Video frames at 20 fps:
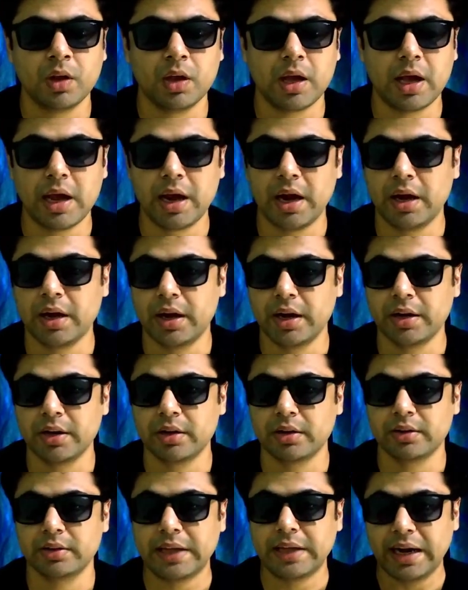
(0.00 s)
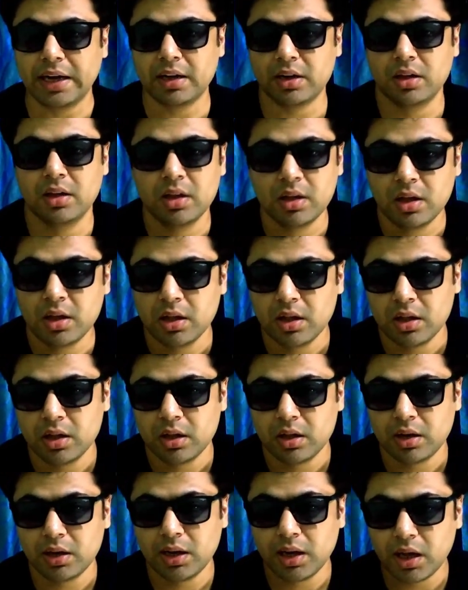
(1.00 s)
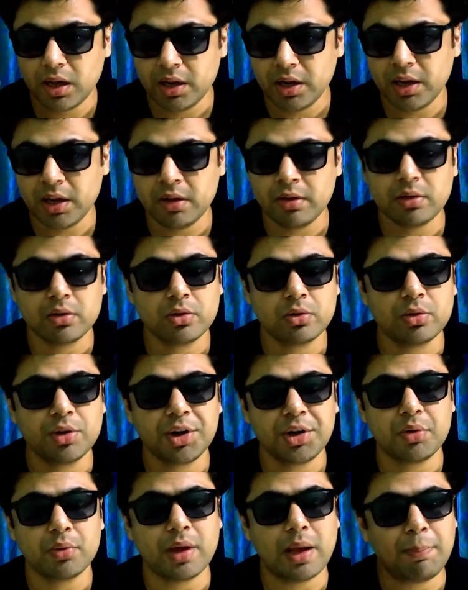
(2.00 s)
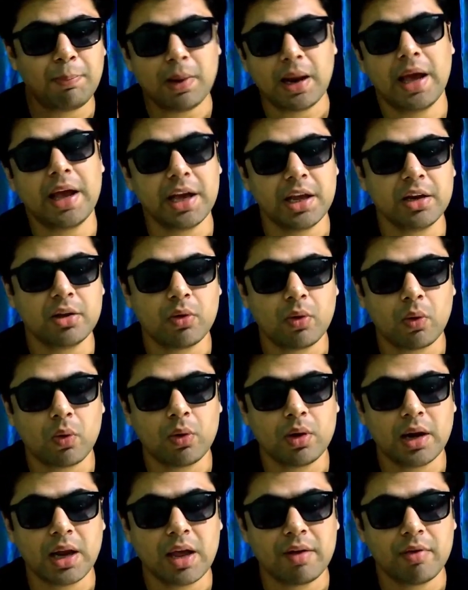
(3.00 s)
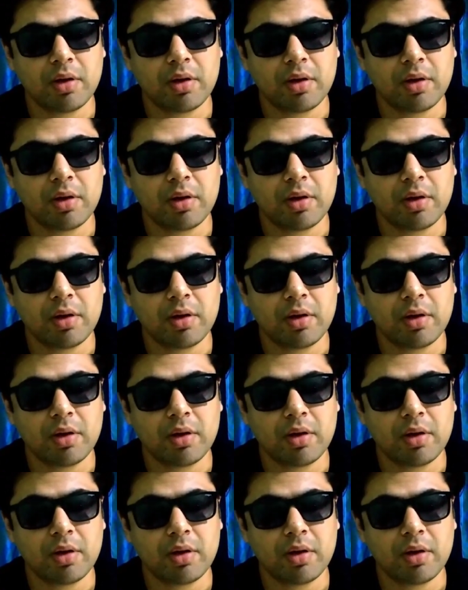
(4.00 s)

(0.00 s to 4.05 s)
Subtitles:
and that learning you need to apply in your own life.